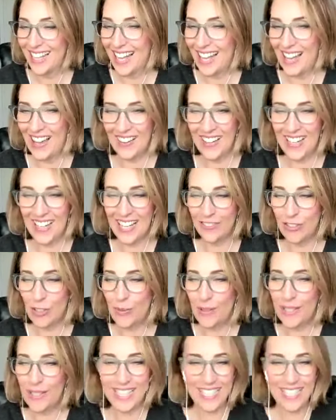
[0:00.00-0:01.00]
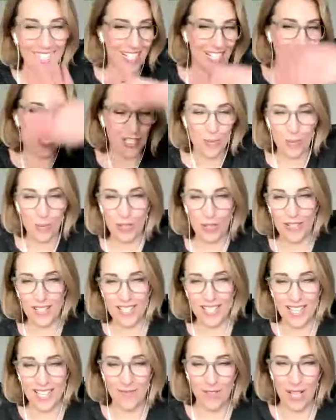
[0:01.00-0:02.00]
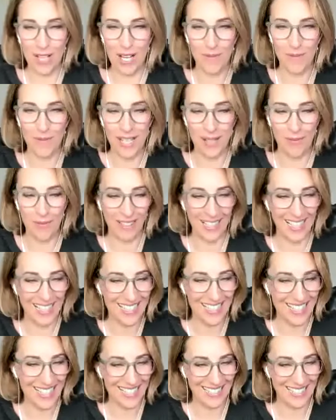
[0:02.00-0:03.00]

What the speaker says: All right, everybody. See you tomorrow. Same time, same place.